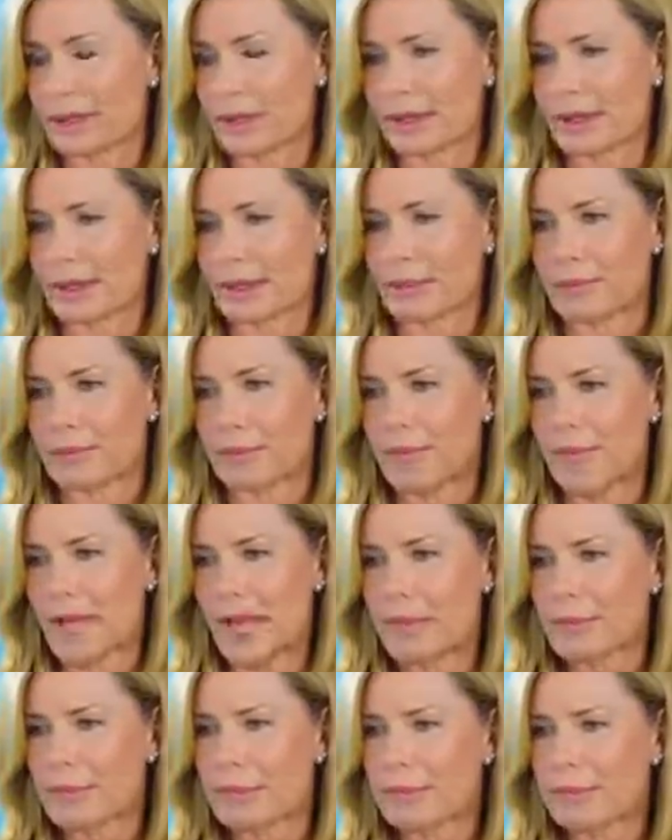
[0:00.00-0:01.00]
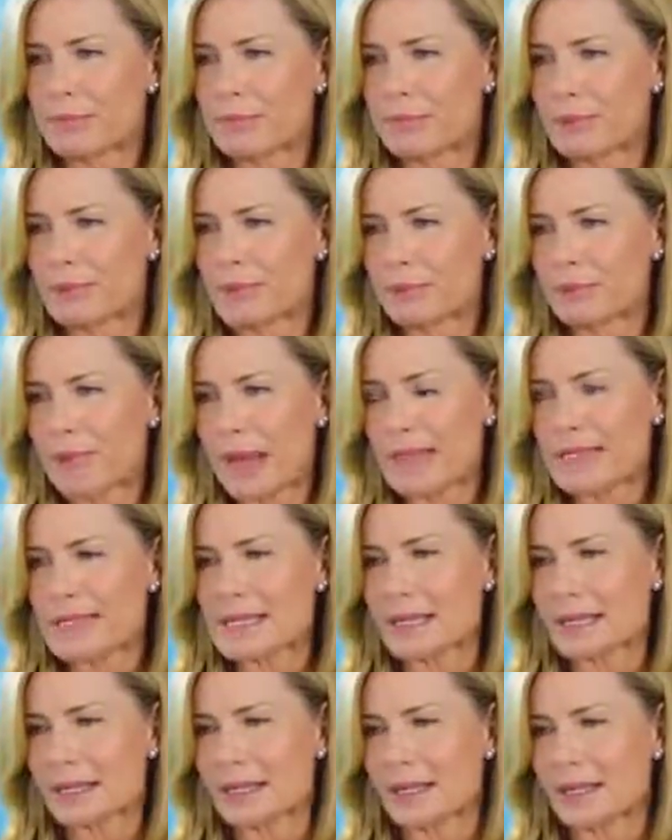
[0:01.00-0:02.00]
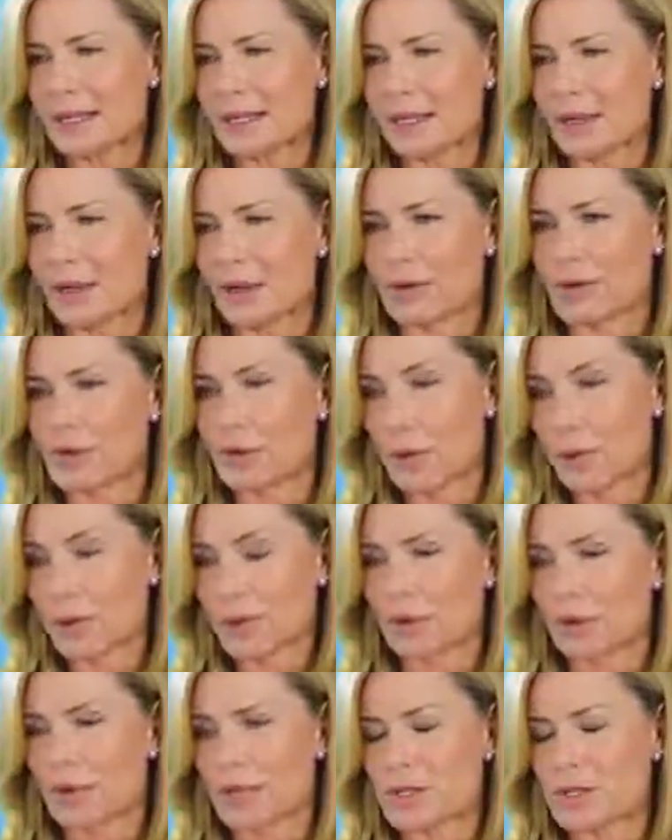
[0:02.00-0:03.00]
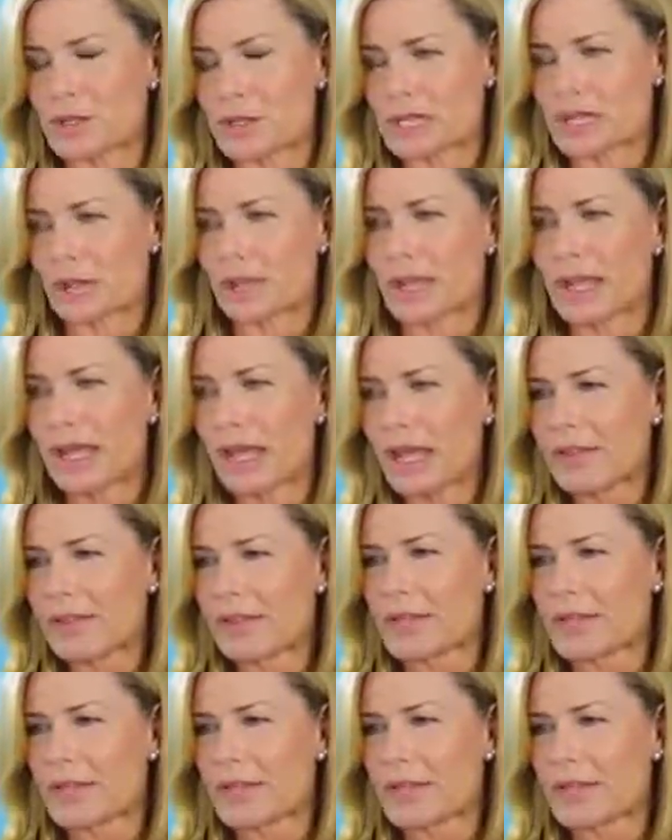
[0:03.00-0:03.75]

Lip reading: But basically, you know, swimming and all that sort of stuff,